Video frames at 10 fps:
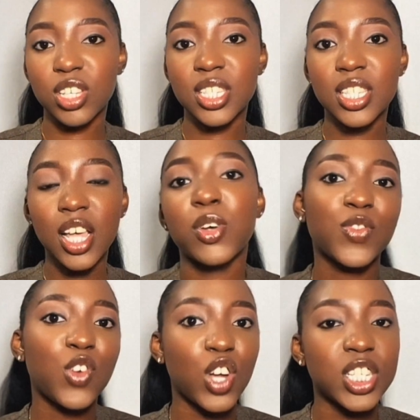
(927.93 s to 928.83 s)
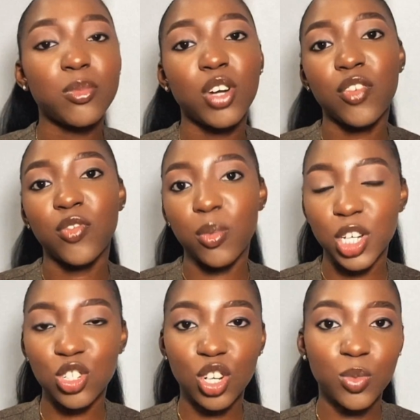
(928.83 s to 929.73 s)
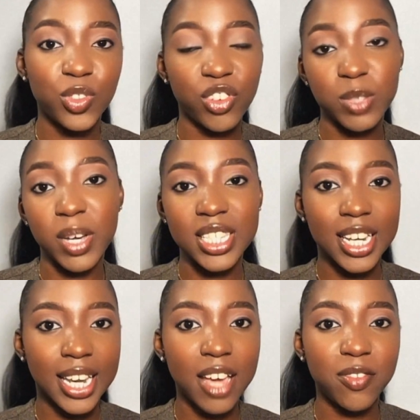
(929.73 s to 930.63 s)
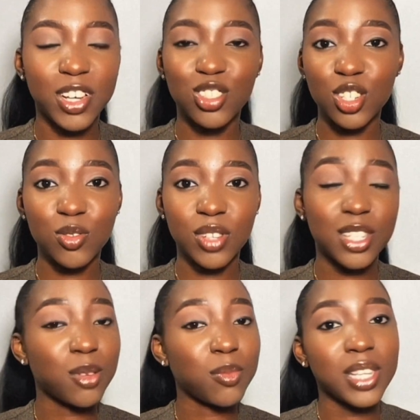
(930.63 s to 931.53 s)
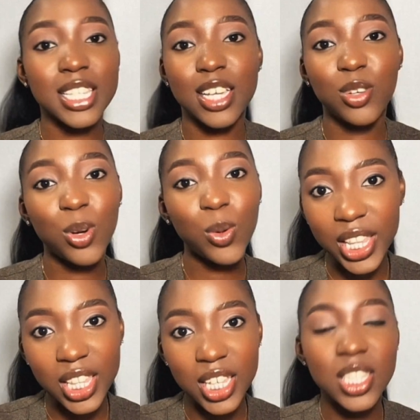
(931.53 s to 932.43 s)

because you've gotten more information with respect to life and just know that some things are not worth it,